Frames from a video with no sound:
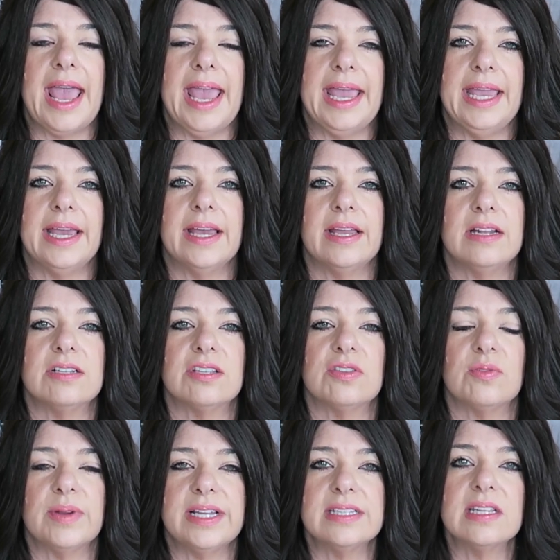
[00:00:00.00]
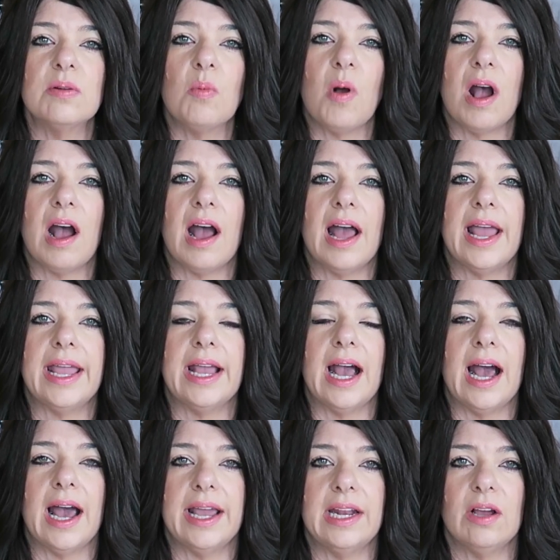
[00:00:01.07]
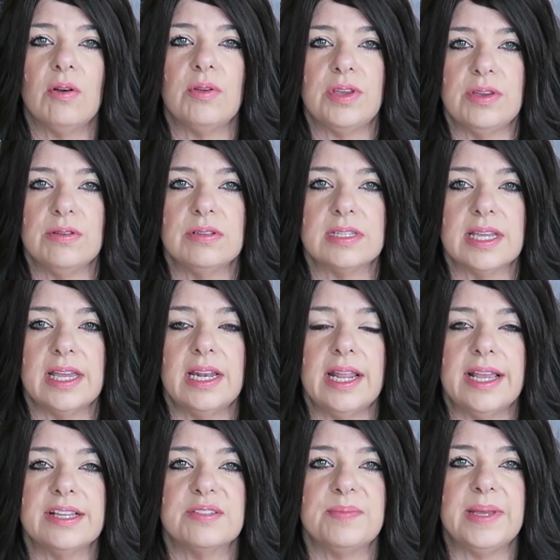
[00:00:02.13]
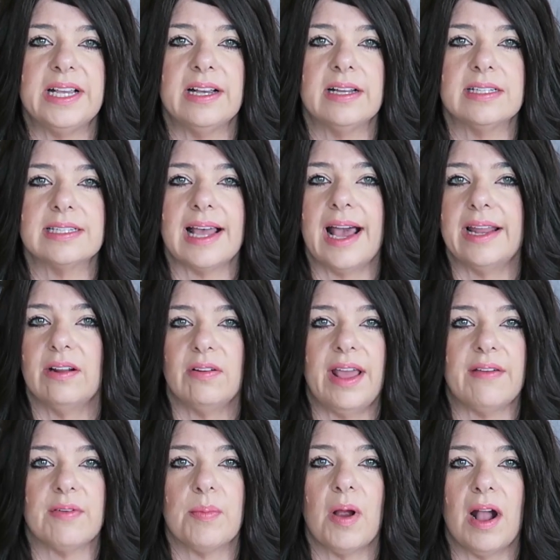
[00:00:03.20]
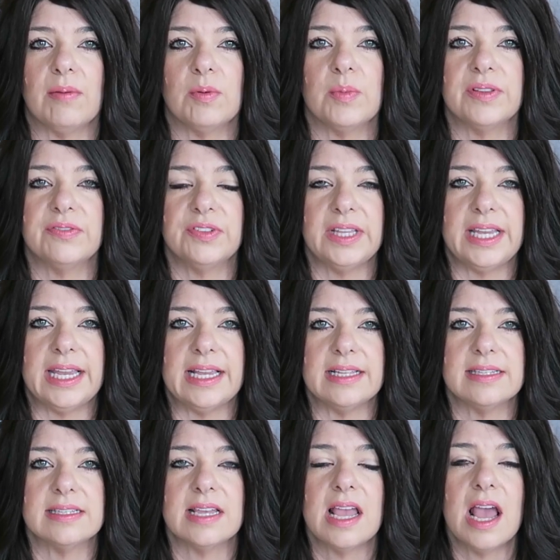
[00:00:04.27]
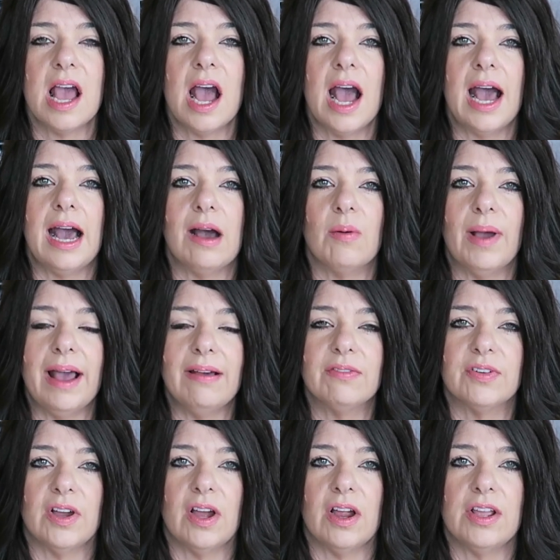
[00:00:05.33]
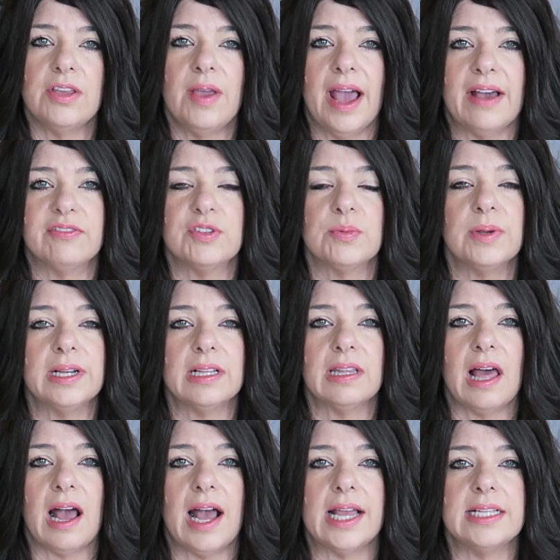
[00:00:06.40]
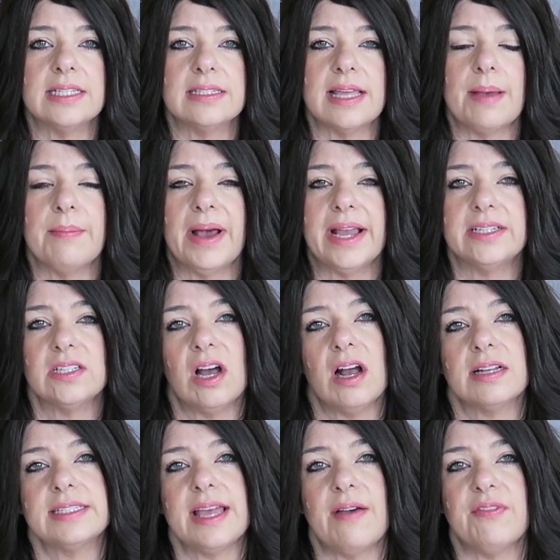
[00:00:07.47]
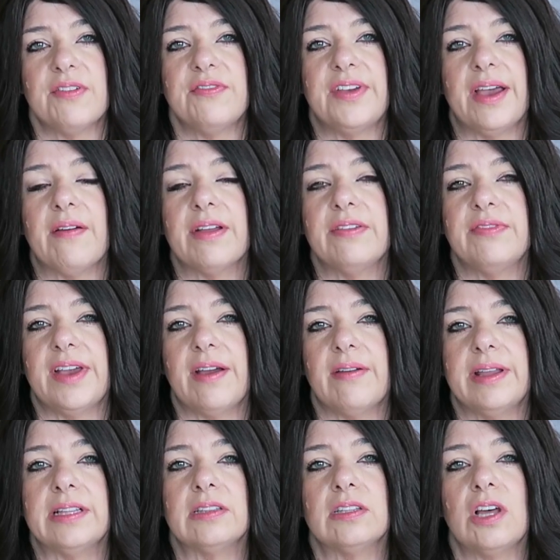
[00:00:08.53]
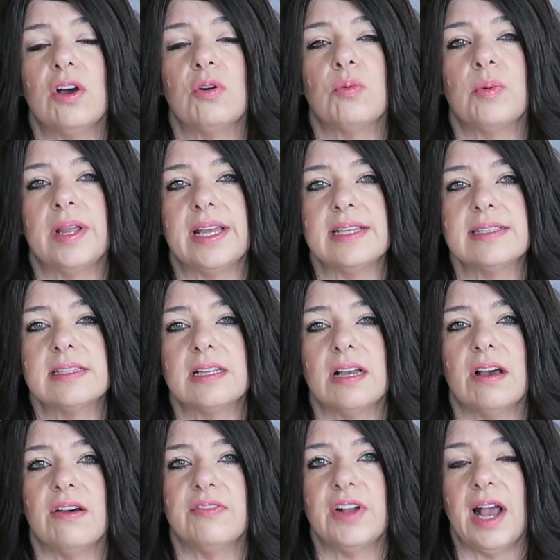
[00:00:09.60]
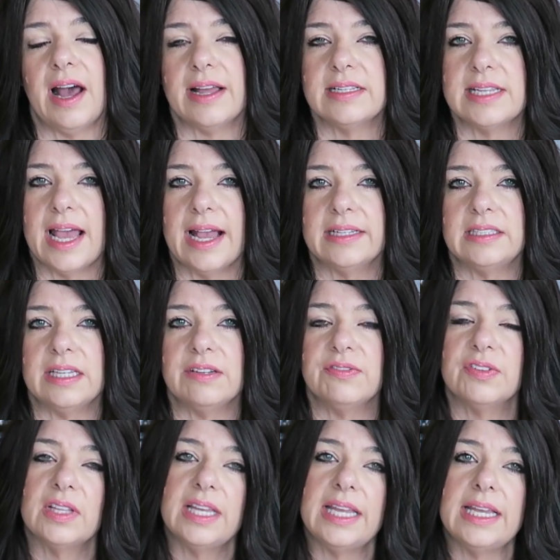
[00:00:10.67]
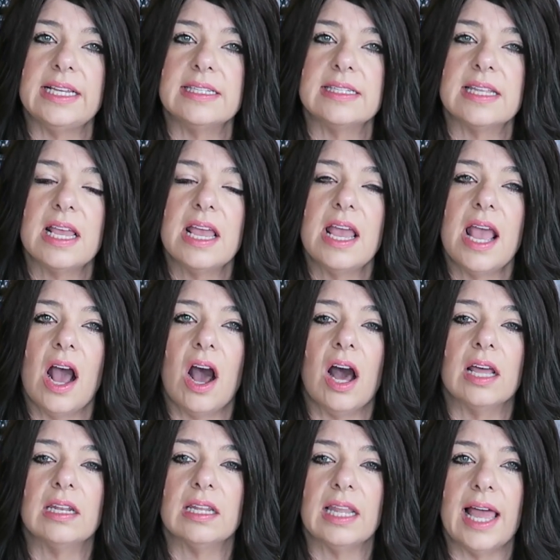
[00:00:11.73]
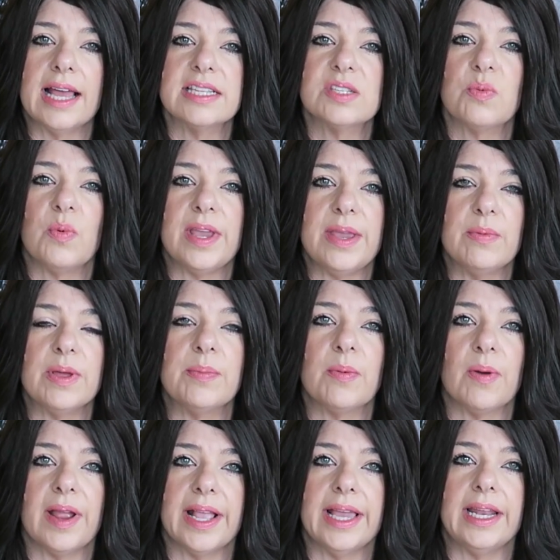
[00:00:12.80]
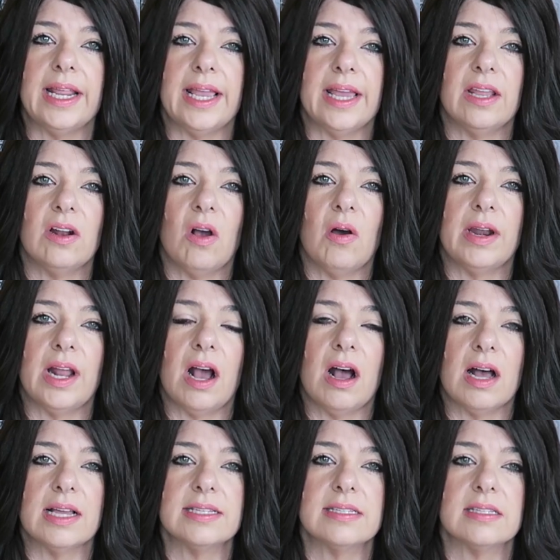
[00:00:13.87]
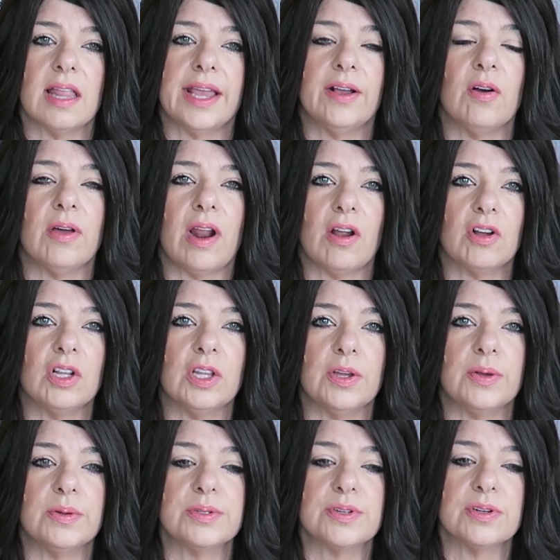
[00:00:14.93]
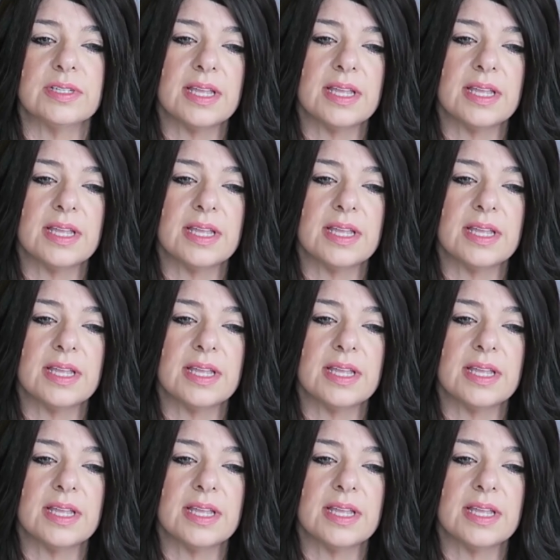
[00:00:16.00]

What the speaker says: And the reason why I don't use it is because I don't have a problem with fleas. However, you have to realize that my dogs have a very, very low risk of contacting fleas unless we would bring it in on us, like on our clothes or